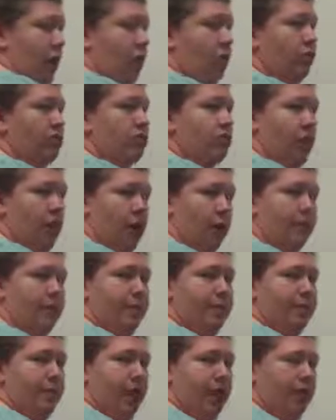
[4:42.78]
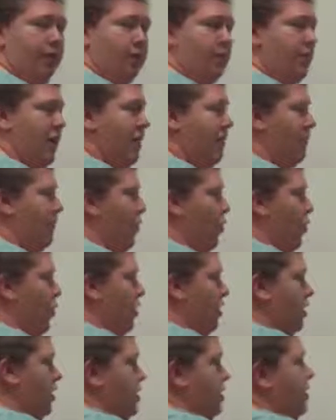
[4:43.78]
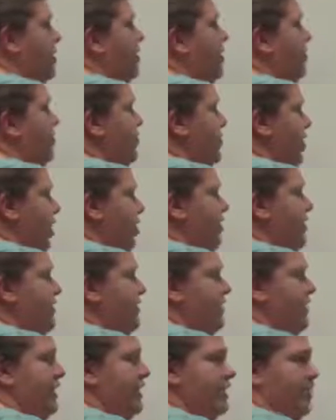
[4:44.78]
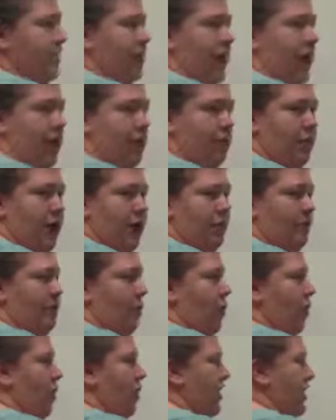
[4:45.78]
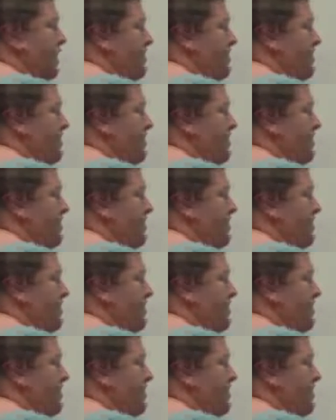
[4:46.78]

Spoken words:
both top and bottom by 4, 36 divided by 4